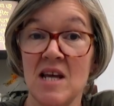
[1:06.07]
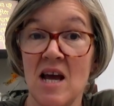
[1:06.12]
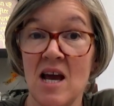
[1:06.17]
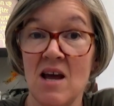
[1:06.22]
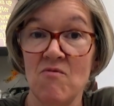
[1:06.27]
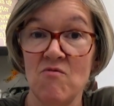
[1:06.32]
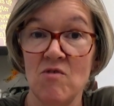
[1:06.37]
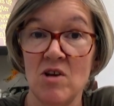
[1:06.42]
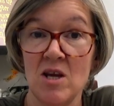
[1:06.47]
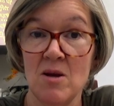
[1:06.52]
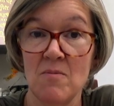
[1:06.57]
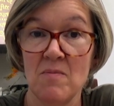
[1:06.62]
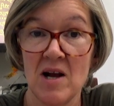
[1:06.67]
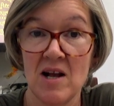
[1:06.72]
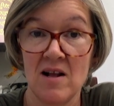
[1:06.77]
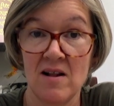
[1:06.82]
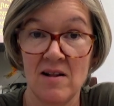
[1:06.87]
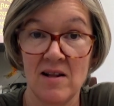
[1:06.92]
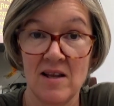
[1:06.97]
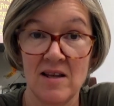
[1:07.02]
Henry
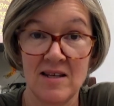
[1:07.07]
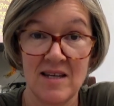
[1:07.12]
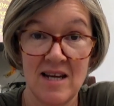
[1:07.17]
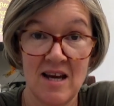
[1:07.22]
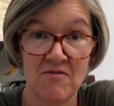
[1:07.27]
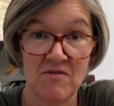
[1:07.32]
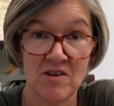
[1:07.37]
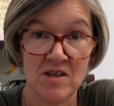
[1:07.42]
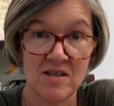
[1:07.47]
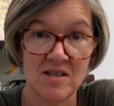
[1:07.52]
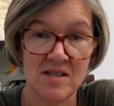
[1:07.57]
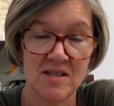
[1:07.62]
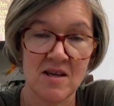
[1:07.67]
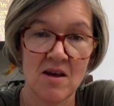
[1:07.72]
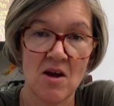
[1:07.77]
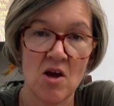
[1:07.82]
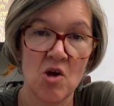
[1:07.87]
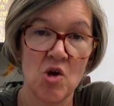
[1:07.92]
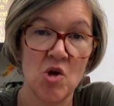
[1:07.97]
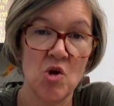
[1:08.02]
Balnaves,
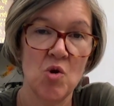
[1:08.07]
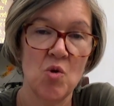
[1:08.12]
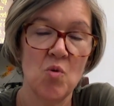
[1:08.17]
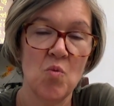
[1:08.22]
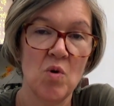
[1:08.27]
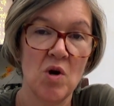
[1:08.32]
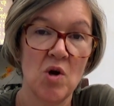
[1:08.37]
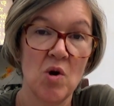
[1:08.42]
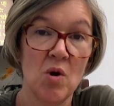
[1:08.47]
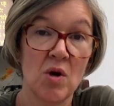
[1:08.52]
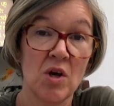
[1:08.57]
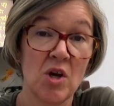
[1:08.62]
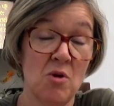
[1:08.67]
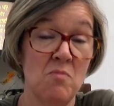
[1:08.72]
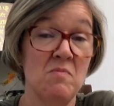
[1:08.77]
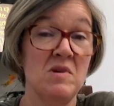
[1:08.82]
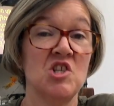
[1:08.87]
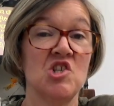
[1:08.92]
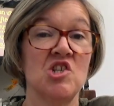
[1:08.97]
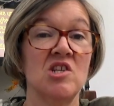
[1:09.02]
who were
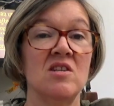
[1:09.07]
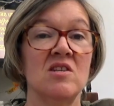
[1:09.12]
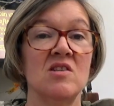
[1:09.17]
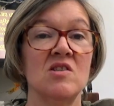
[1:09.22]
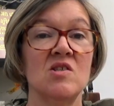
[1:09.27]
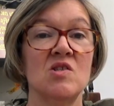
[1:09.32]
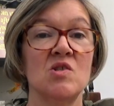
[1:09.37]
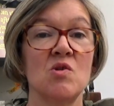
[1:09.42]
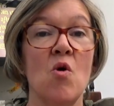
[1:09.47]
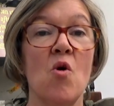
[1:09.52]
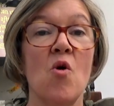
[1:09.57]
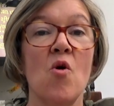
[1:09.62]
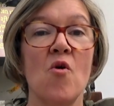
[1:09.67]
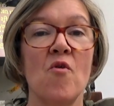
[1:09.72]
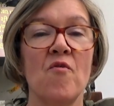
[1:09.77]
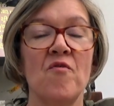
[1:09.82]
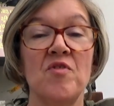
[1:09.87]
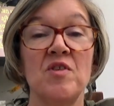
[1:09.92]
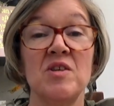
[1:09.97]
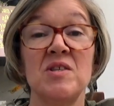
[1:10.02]
commissioners
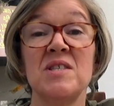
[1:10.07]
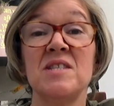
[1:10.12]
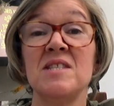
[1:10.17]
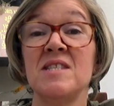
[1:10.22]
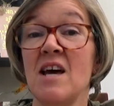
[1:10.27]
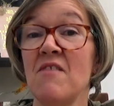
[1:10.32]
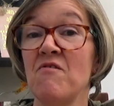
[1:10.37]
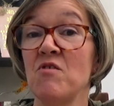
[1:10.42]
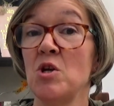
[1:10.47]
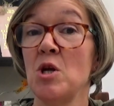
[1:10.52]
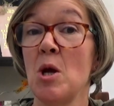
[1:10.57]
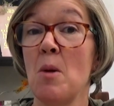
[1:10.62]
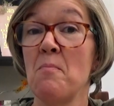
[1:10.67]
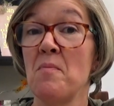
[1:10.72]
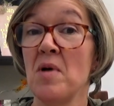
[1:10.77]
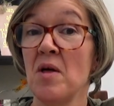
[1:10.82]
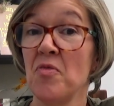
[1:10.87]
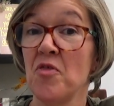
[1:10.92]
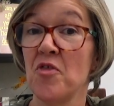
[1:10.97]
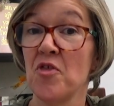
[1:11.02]
of the seven
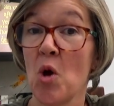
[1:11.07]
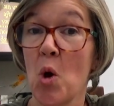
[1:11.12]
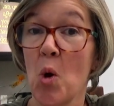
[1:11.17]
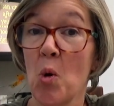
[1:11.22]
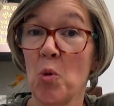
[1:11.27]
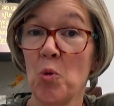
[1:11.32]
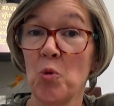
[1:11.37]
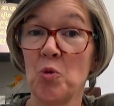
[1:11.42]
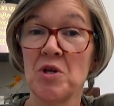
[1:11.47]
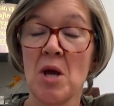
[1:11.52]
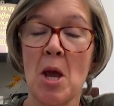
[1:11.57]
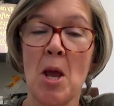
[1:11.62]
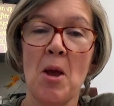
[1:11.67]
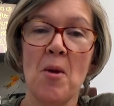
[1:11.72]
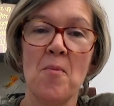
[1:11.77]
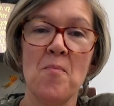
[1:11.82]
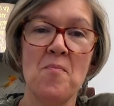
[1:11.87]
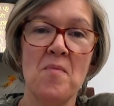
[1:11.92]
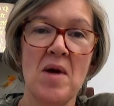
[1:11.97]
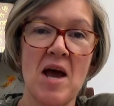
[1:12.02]
month old
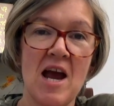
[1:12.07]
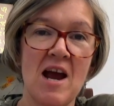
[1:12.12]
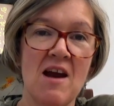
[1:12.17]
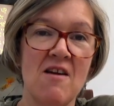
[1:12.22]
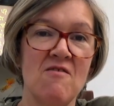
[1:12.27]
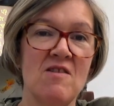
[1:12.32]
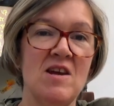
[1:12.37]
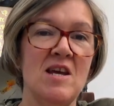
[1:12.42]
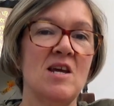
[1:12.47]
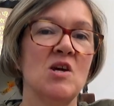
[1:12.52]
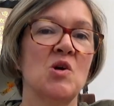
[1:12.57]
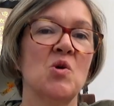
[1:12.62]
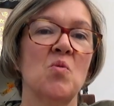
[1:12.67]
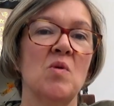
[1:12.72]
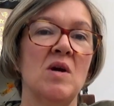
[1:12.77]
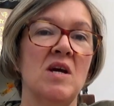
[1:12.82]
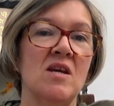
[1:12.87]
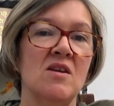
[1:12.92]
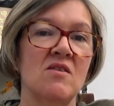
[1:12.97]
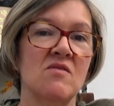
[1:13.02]
Mary,
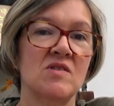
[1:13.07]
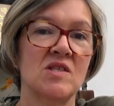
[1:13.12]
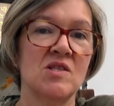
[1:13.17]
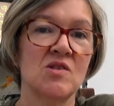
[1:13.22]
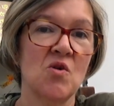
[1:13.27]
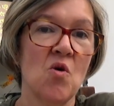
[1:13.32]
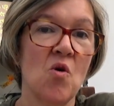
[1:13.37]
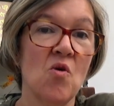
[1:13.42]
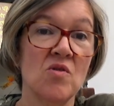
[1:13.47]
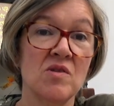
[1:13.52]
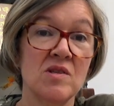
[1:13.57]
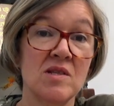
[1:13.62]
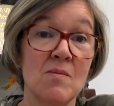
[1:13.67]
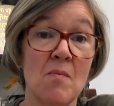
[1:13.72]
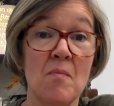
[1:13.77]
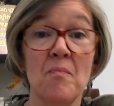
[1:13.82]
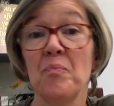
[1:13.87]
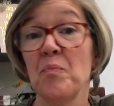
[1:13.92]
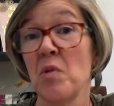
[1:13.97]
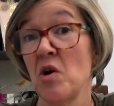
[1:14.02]
Queen of Scots,
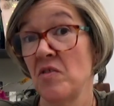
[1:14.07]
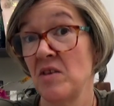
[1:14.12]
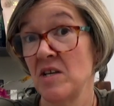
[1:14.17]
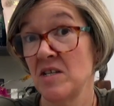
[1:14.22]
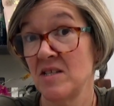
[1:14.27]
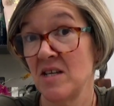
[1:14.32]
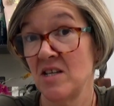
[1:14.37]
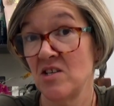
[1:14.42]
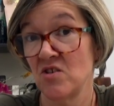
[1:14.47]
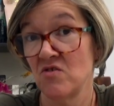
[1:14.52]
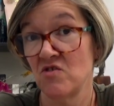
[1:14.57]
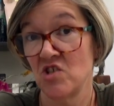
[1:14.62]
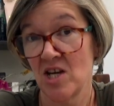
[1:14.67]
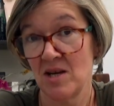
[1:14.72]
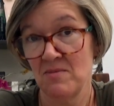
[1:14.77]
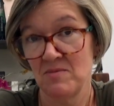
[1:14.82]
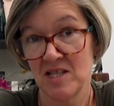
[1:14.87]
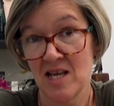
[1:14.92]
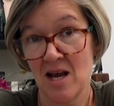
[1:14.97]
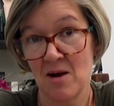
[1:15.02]
by the assent of
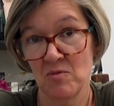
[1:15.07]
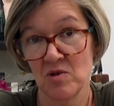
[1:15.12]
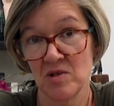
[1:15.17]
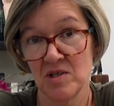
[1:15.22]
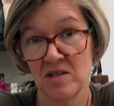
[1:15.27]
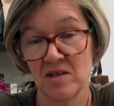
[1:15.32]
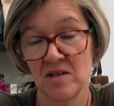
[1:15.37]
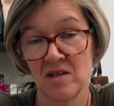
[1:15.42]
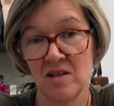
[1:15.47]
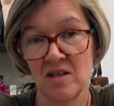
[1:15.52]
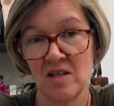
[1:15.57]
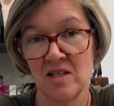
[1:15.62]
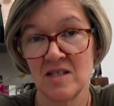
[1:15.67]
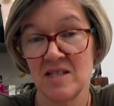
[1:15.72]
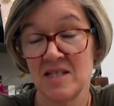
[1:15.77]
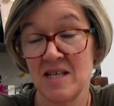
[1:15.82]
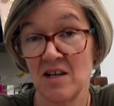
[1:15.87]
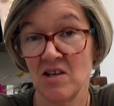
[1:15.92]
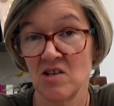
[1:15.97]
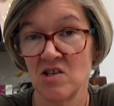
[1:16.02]
James Hamilton,
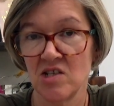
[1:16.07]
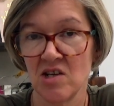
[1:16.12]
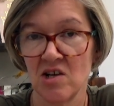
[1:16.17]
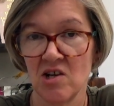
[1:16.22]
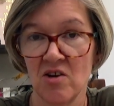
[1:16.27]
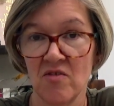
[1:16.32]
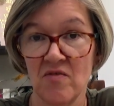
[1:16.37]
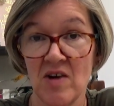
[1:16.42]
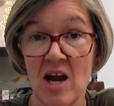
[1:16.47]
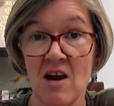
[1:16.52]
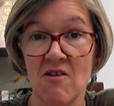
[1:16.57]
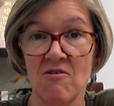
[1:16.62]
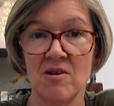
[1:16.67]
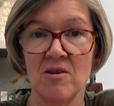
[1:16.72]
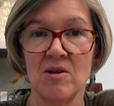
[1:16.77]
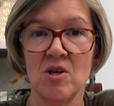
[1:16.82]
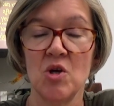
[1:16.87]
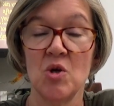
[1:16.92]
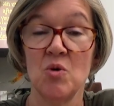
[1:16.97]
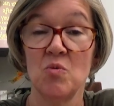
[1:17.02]
2nd Earl of
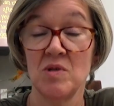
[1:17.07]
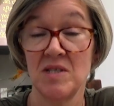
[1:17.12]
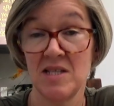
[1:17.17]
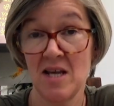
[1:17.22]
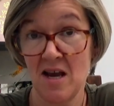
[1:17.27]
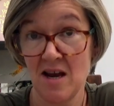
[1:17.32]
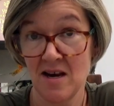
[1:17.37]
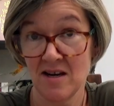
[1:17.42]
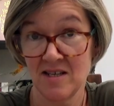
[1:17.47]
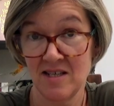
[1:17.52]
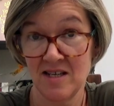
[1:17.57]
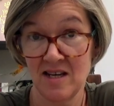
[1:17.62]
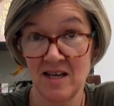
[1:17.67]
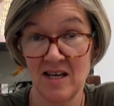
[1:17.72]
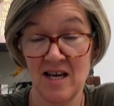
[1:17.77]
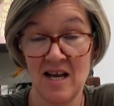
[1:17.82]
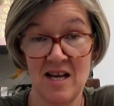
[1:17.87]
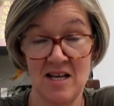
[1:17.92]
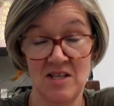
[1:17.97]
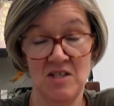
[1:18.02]
Arran, who was
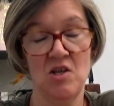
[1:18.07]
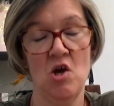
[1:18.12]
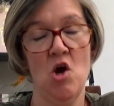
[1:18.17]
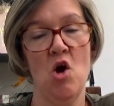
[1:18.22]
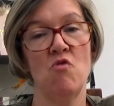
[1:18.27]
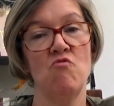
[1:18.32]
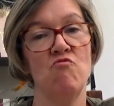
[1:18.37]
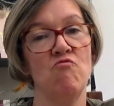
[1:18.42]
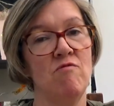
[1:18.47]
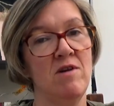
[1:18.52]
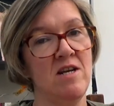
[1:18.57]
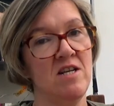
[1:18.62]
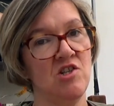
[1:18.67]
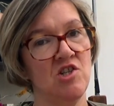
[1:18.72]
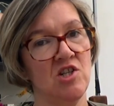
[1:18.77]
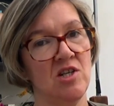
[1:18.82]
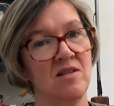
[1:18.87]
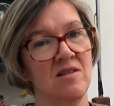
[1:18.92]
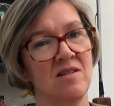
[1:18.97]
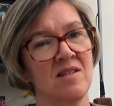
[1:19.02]
acting as her
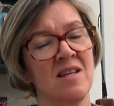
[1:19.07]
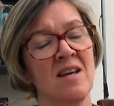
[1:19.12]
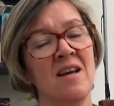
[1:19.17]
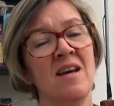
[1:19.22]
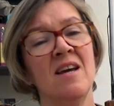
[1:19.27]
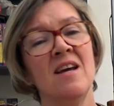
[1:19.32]
regent,